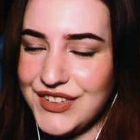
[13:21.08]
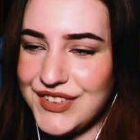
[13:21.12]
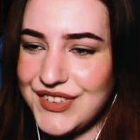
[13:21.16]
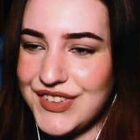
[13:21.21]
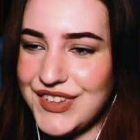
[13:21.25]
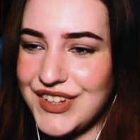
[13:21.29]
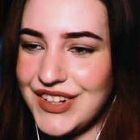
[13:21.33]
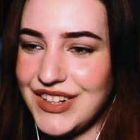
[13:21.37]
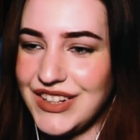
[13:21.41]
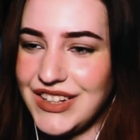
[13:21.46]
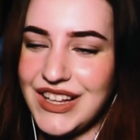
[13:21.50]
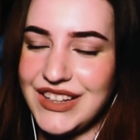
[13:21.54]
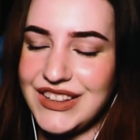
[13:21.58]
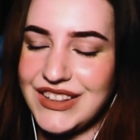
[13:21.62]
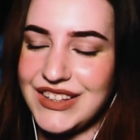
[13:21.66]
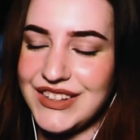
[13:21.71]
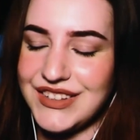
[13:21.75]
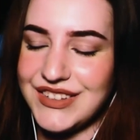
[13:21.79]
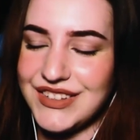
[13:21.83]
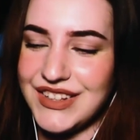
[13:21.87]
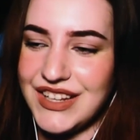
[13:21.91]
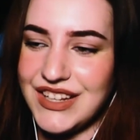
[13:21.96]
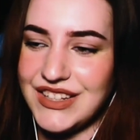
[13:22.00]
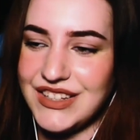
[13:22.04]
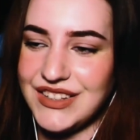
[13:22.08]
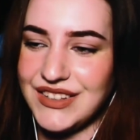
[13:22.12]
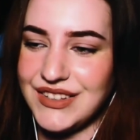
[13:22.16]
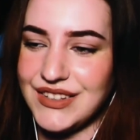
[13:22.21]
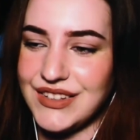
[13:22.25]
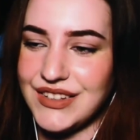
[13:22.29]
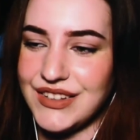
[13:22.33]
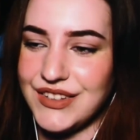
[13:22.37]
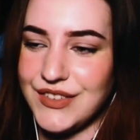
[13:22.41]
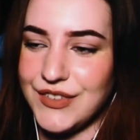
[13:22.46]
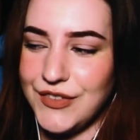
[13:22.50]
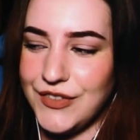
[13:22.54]
still got this
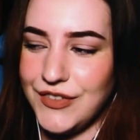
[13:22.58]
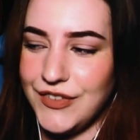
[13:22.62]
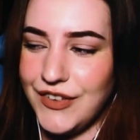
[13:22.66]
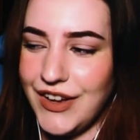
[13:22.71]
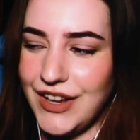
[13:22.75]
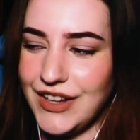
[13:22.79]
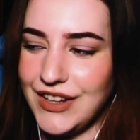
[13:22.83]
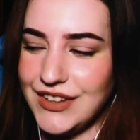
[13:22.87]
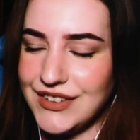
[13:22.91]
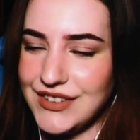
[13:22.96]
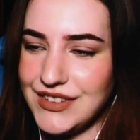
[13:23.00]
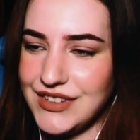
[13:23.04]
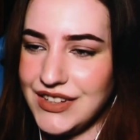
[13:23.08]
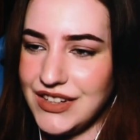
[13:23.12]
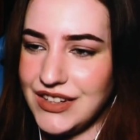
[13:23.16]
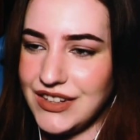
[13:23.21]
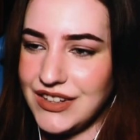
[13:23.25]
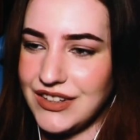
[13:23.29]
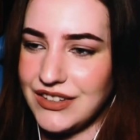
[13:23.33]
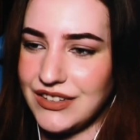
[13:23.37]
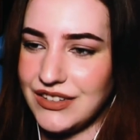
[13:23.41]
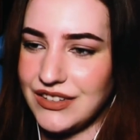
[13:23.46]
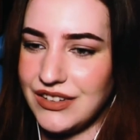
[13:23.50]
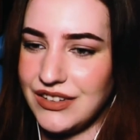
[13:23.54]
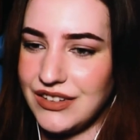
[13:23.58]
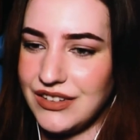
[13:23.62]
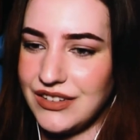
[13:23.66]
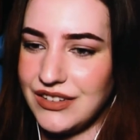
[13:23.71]
innocent face here.